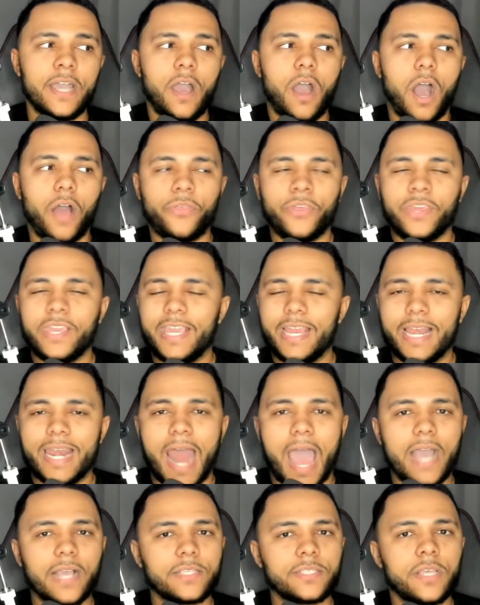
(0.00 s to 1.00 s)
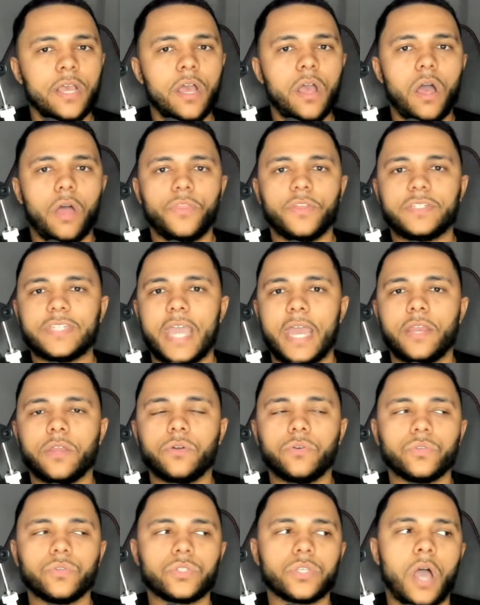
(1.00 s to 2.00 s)
I think he lacks on the
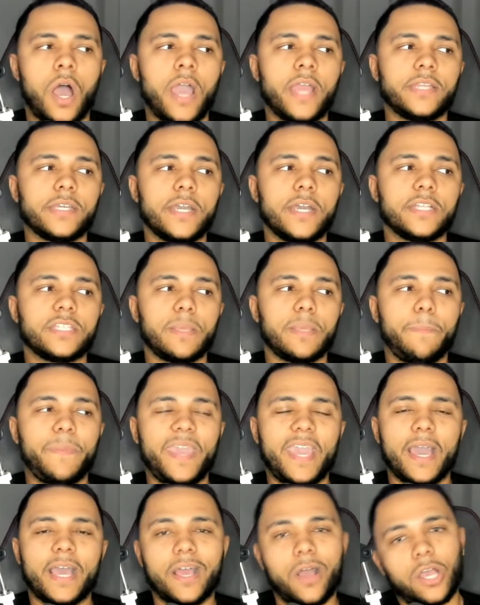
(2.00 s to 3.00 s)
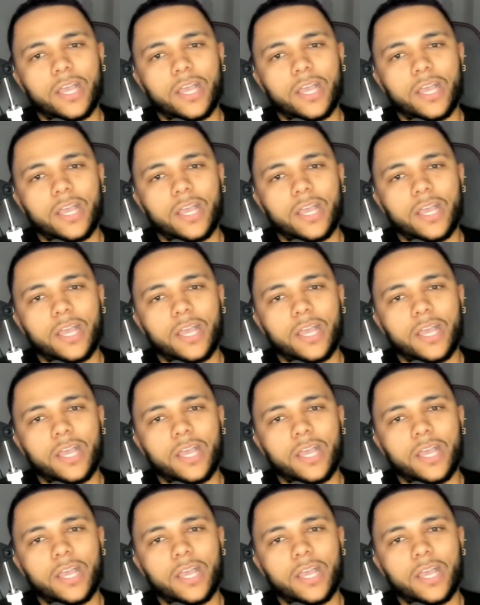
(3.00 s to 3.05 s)
technical side to be a